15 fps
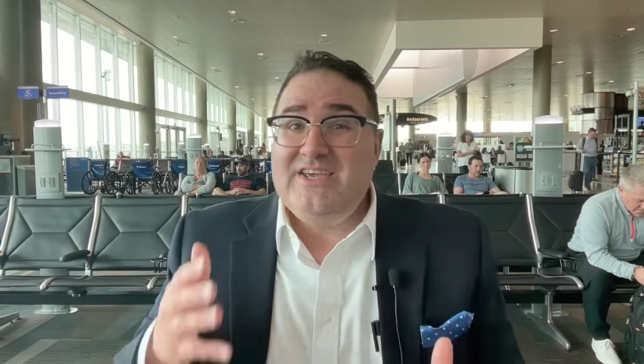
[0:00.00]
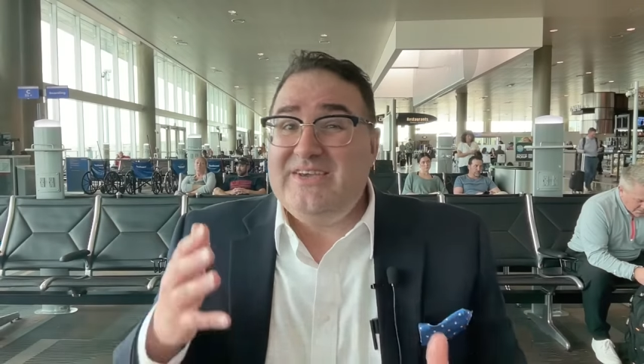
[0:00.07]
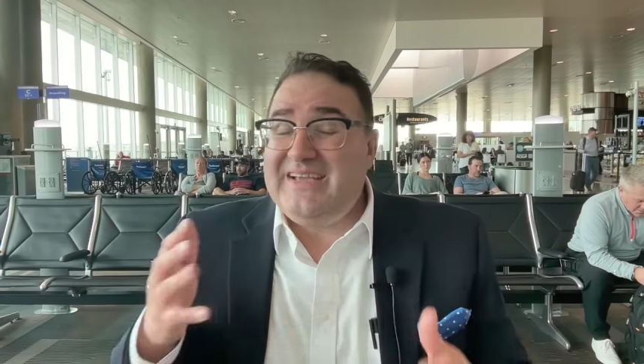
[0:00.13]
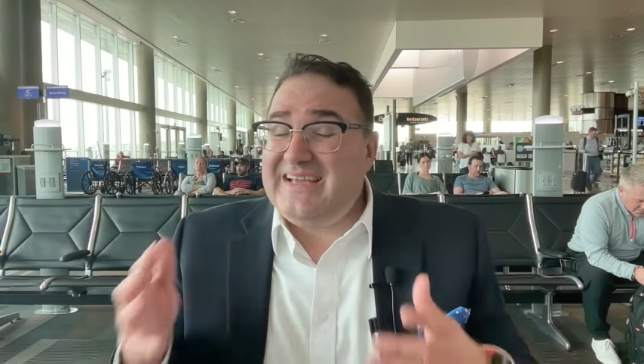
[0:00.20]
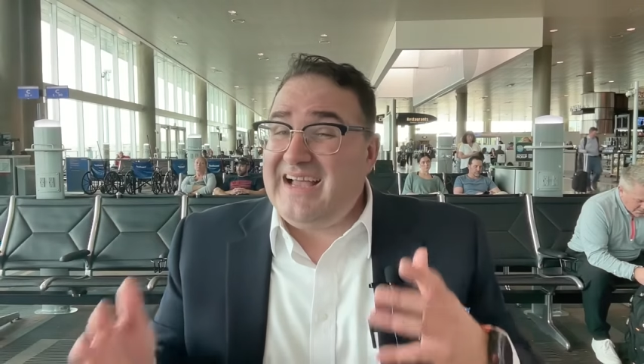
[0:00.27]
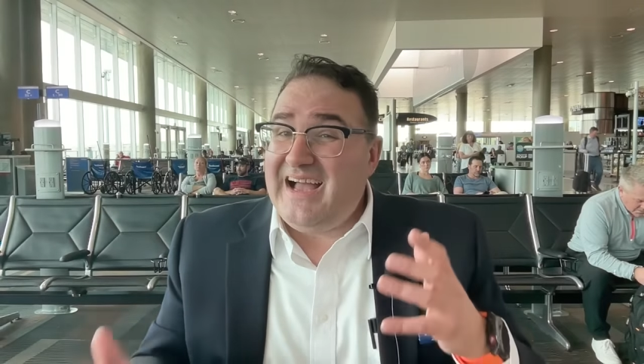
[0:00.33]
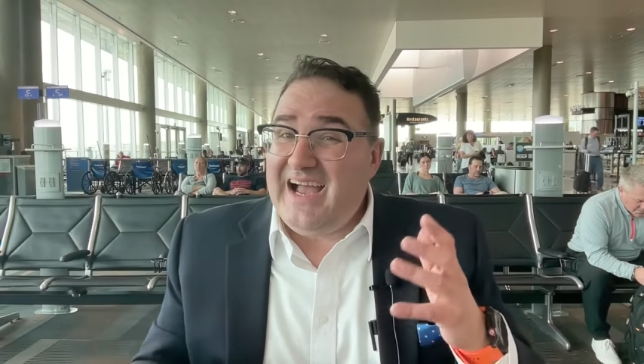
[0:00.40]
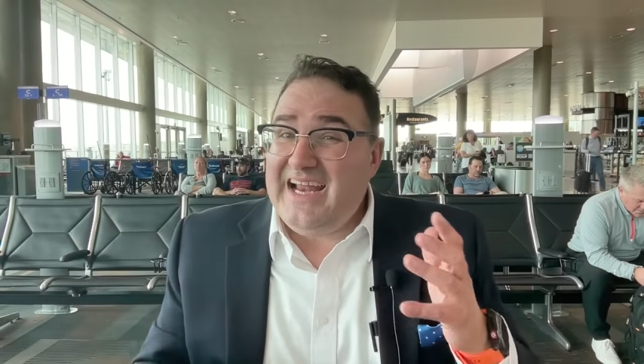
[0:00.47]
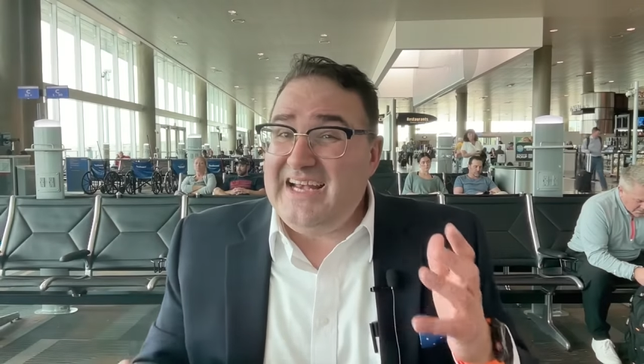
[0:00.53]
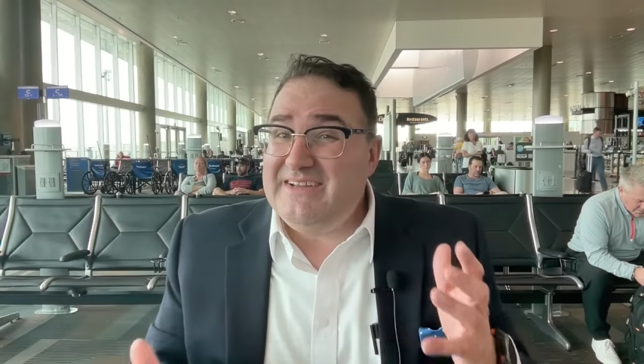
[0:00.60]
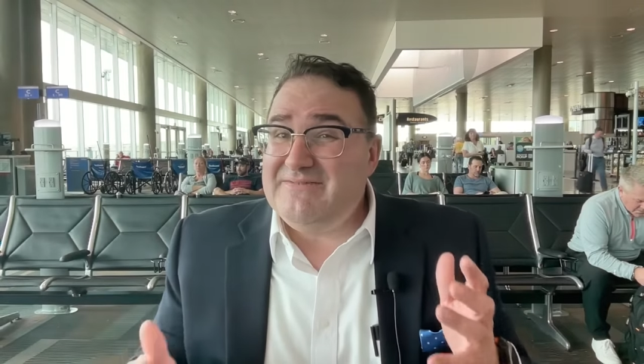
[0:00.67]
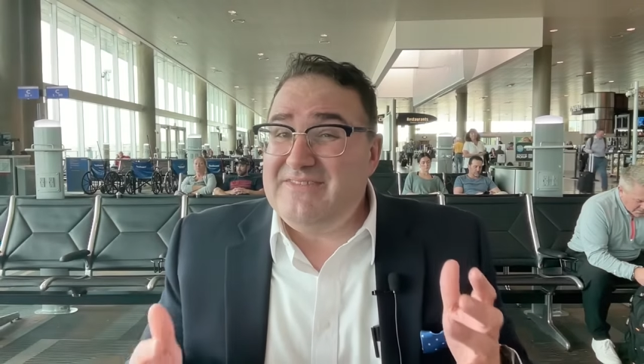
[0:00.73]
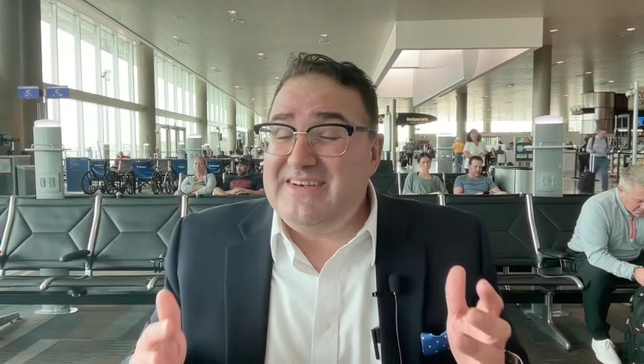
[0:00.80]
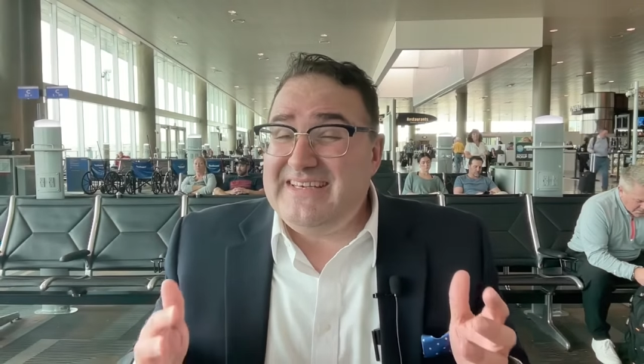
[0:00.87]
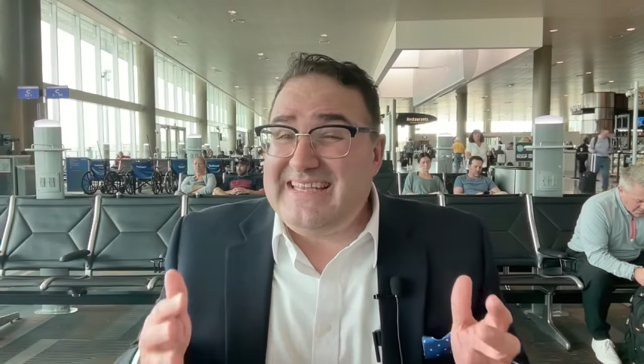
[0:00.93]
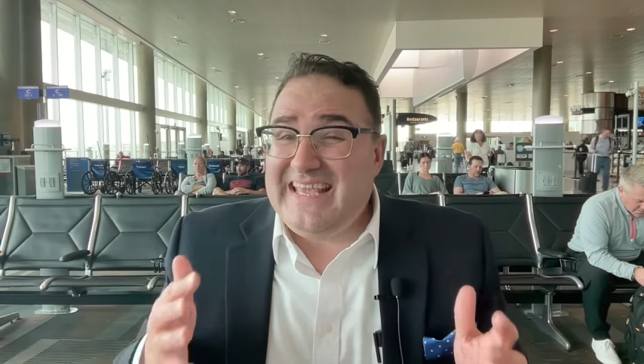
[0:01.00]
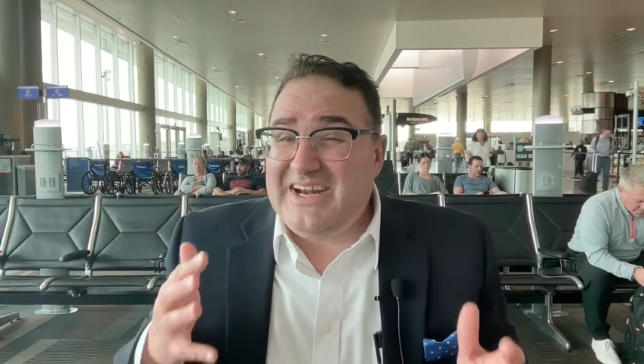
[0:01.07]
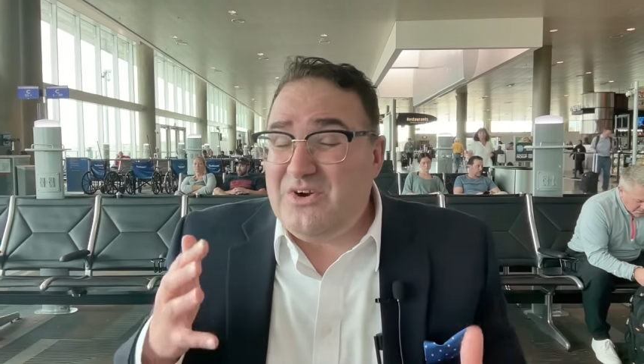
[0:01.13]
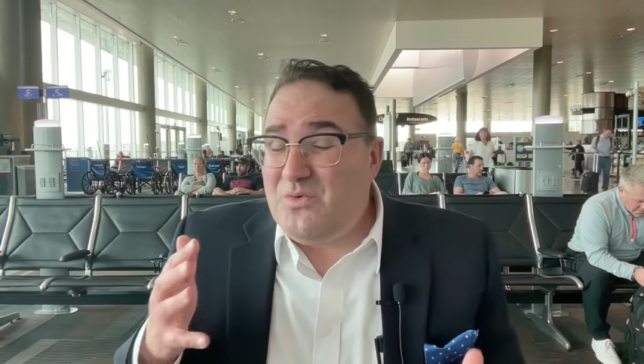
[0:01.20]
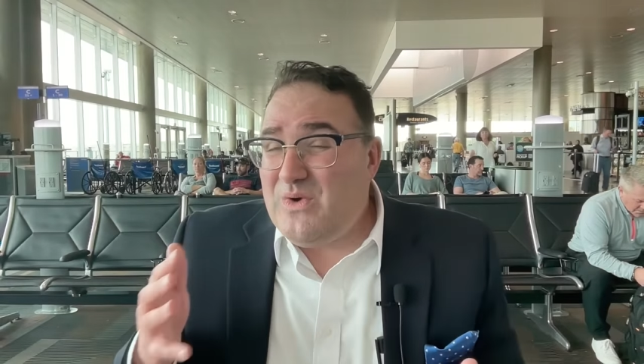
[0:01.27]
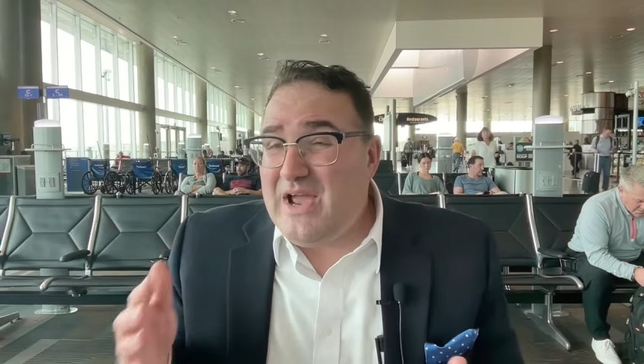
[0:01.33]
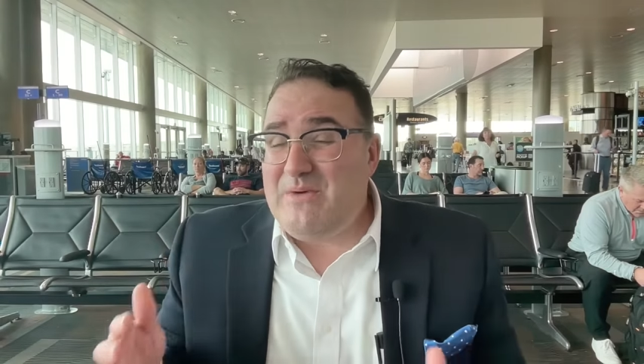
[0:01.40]
you can kind of
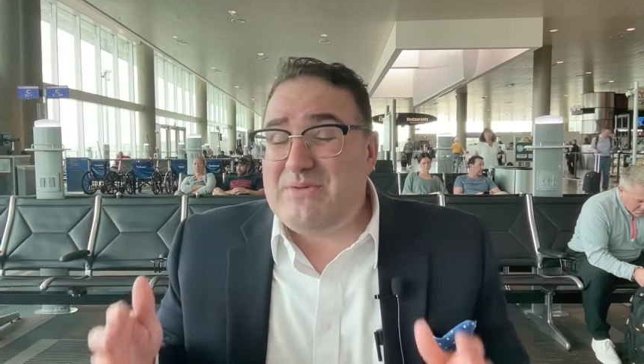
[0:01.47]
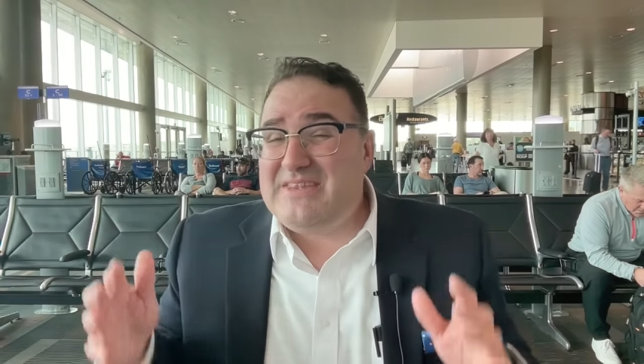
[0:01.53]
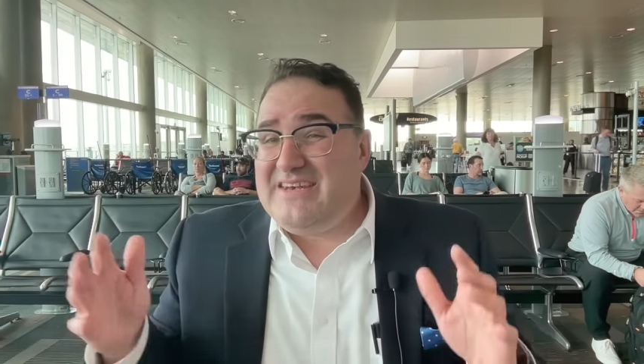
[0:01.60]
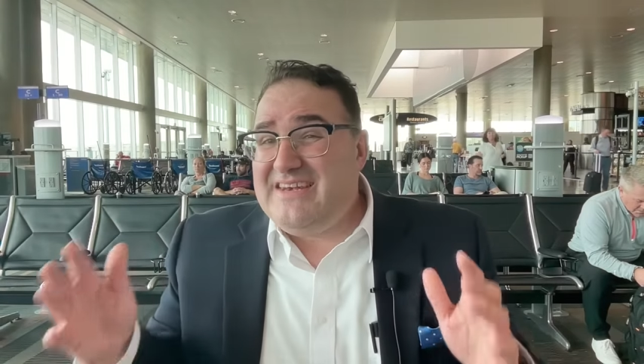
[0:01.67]
get away with